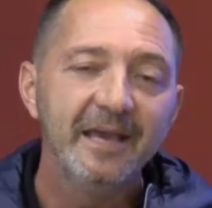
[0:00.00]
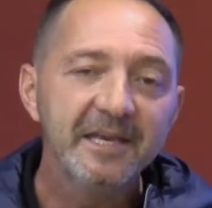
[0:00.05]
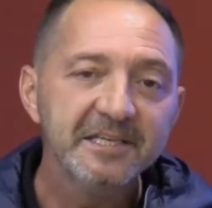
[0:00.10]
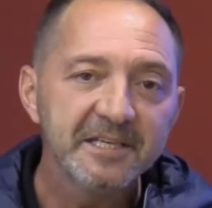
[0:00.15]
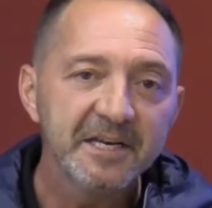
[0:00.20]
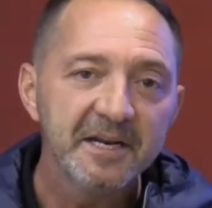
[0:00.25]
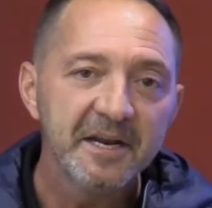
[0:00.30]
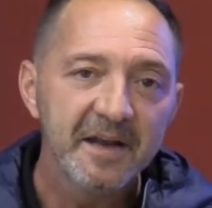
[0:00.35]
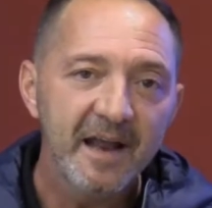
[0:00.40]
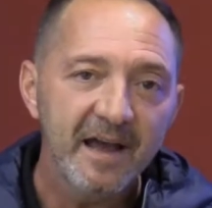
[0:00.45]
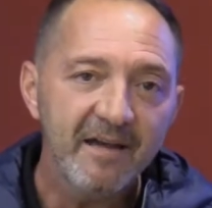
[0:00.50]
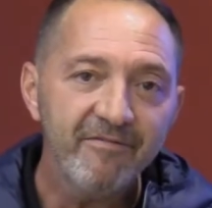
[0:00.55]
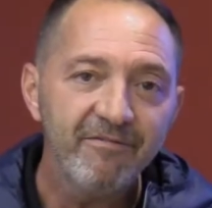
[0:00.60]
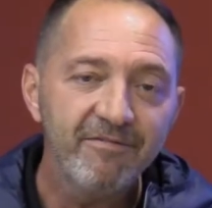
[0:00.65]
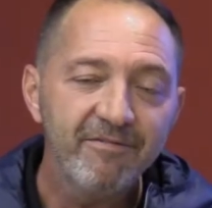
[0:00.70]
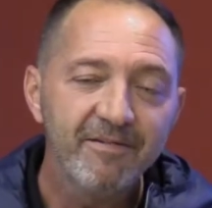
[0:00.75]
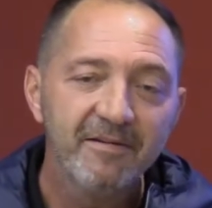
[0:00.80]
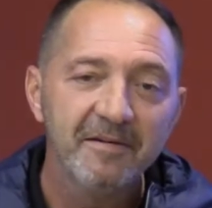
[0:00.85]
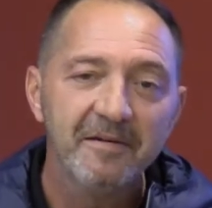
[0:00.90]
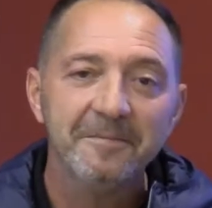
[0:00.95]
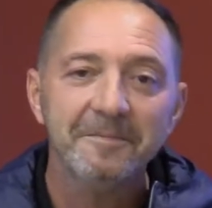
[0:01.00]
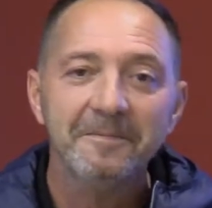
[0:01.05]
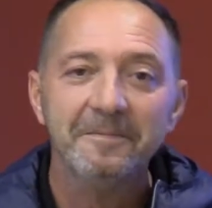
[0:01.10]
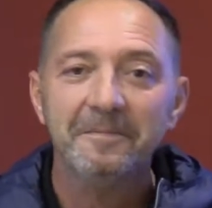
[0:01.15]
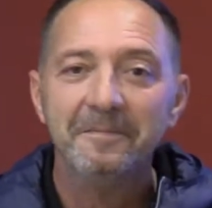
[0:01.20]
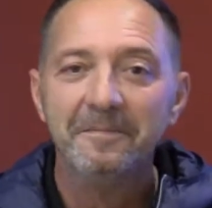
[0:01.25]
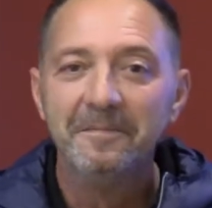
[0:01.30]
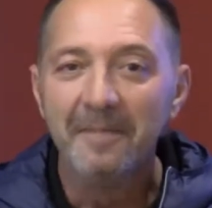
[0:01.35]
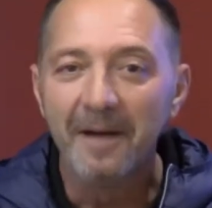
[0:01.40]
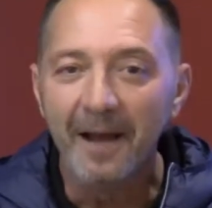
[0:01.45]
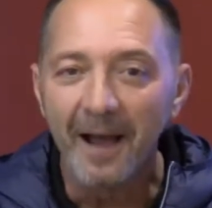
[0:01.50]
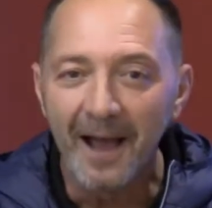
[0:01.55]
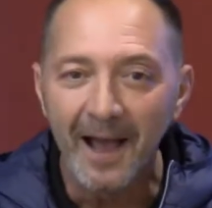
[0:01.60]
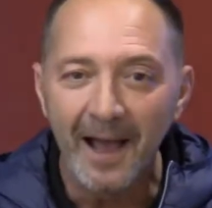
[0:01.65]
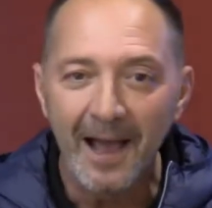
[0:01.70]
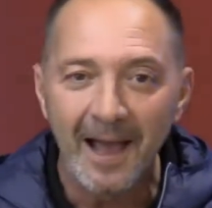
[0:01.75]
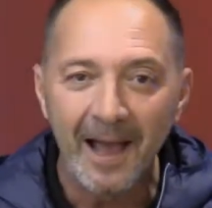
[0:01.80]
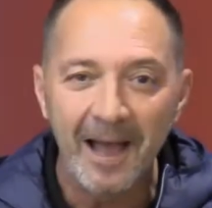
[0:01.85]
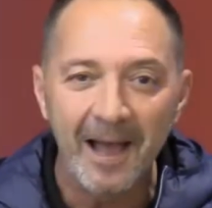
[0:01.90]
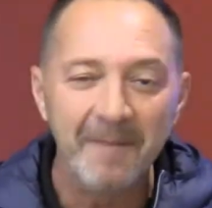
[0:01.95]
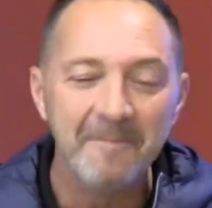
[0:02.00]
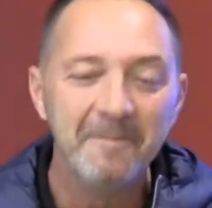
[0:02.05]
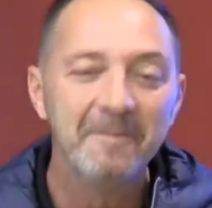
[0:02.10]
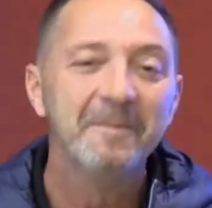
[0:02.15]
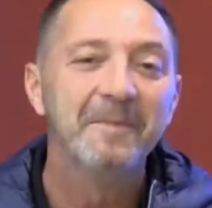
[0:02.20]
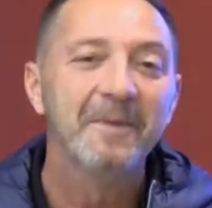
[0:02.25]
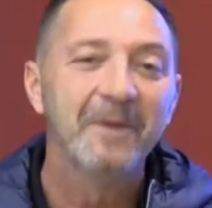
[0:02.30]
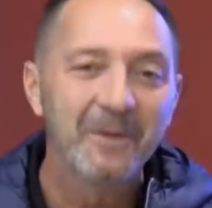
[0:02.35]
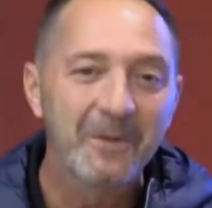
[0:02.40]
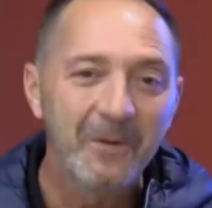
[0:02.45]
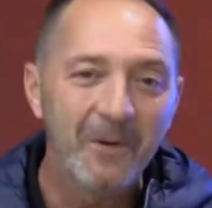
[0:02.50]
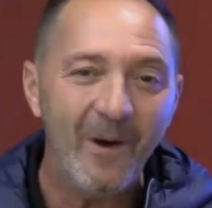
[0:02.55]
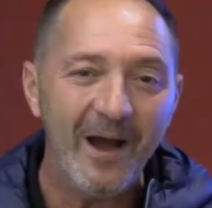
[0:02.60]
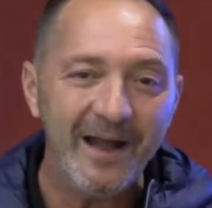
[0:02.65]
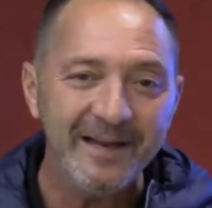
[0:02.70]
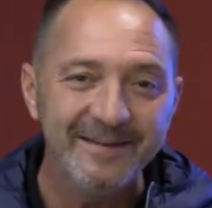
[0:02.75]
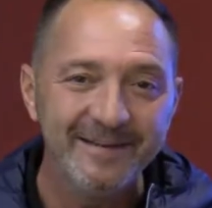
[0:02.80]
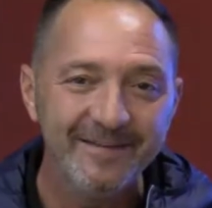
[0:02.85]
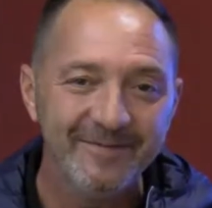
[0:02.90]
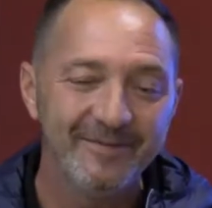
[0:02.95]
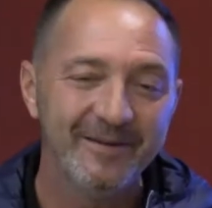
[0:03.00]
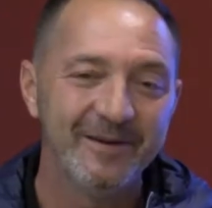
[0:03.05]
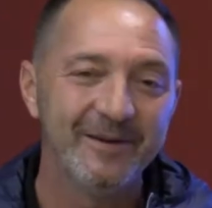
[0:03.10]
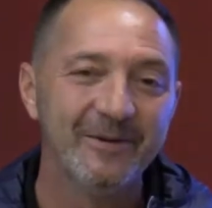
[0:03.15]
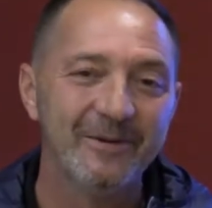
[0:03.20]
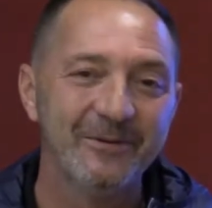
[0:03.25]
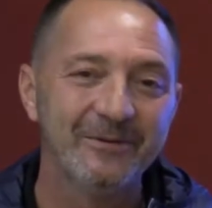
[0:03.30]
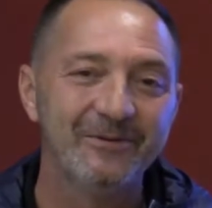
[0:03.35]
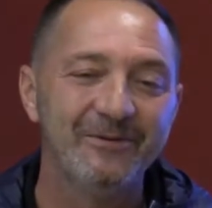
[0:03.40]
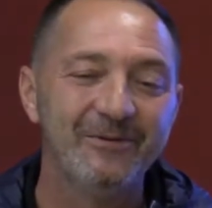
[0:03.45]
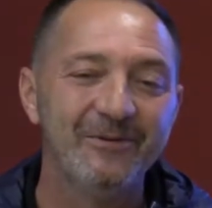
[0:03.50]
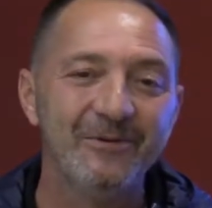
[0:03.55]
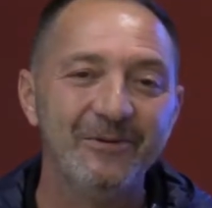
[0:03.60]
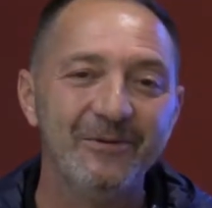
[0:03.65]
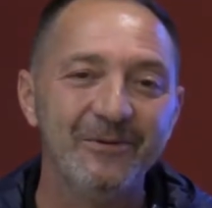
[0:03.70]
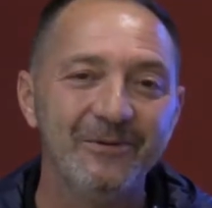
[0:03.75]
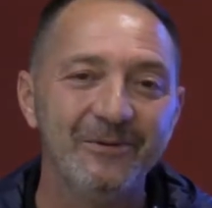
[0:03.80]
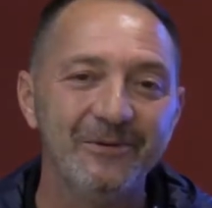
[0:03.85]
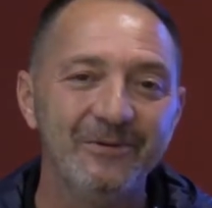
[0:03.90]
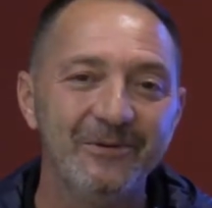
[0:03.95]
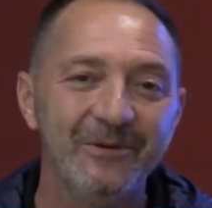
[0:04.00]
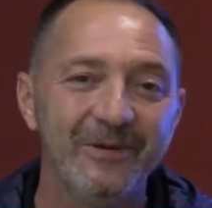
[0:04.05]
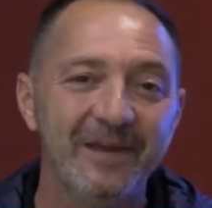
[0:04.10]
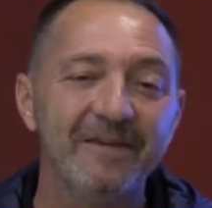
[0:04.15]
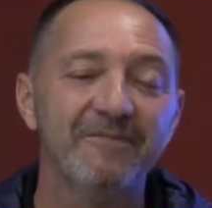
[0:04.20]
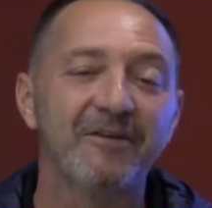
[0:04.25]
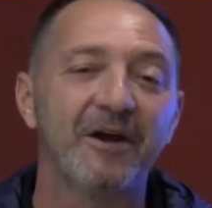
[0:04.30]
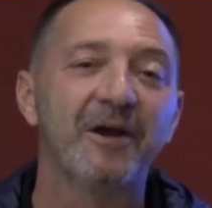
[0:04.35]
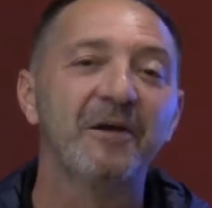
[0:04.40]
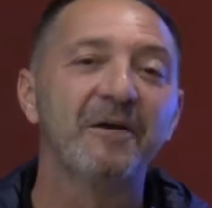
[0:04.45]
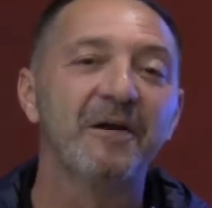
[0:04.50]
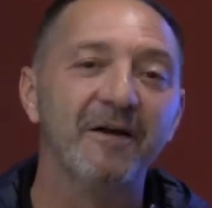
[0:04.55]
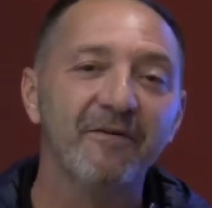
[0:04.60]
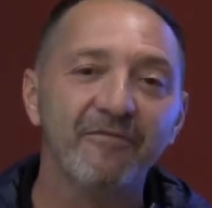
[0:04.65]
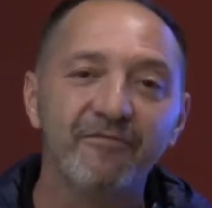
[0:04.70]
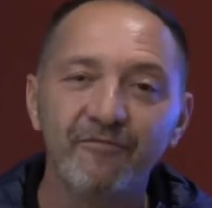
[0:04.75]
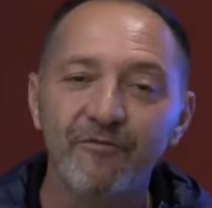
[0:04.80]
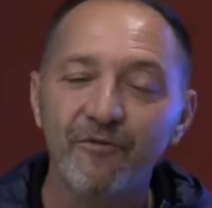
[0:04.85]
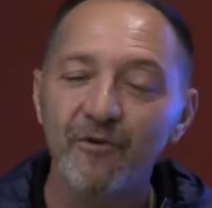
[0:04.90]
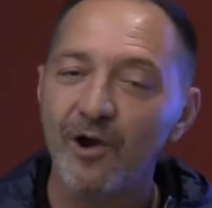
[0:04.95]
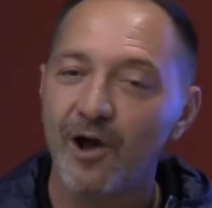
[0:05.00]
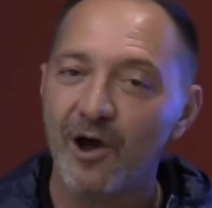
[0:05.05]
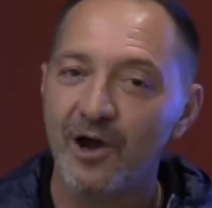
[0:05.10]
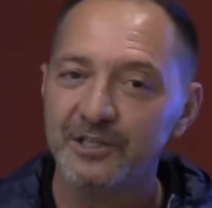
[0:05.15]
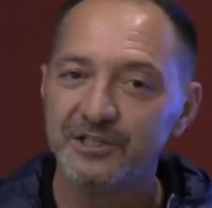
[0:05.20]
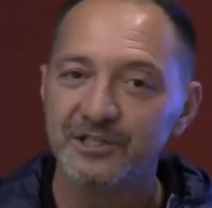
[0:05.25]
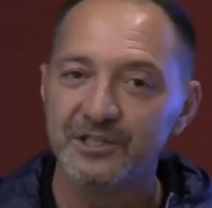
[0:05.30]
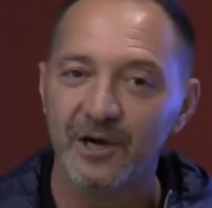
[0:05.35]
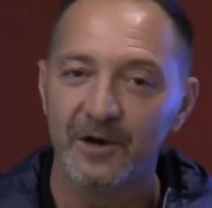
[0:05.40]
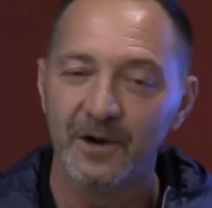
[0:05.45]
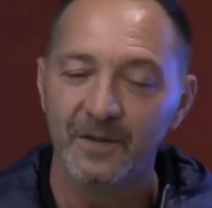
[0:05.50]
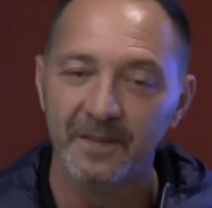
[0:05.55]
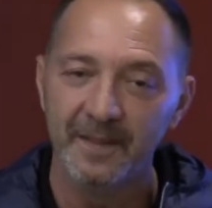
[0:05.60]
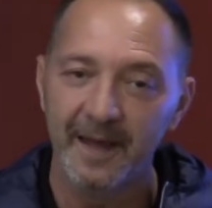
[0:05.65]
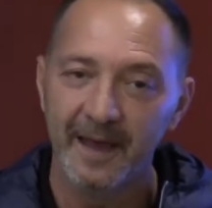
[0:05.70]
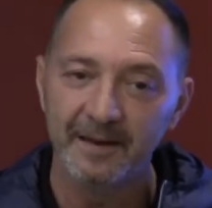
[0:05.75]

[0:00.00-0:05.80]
Is it enough? Um, quite difficult to, to give a, a, full answer on